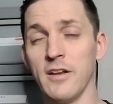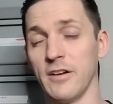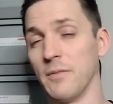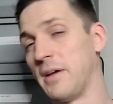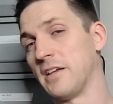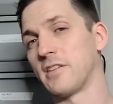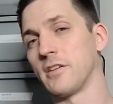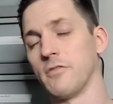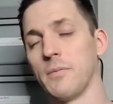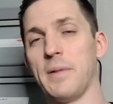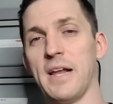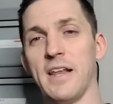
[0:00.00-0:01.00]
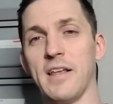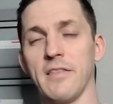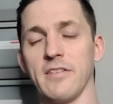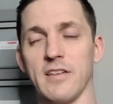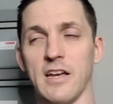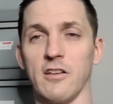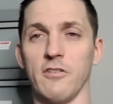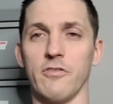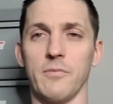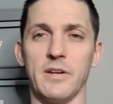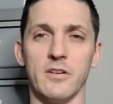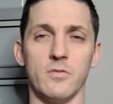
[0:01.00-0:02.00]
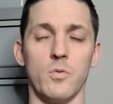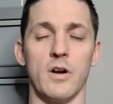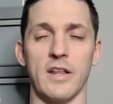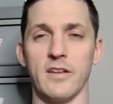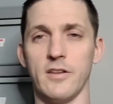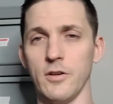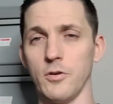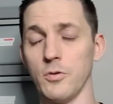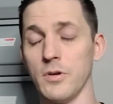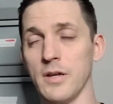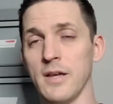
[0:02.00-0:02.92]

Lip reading: You're basically repeating the cycle from years 1 and 2.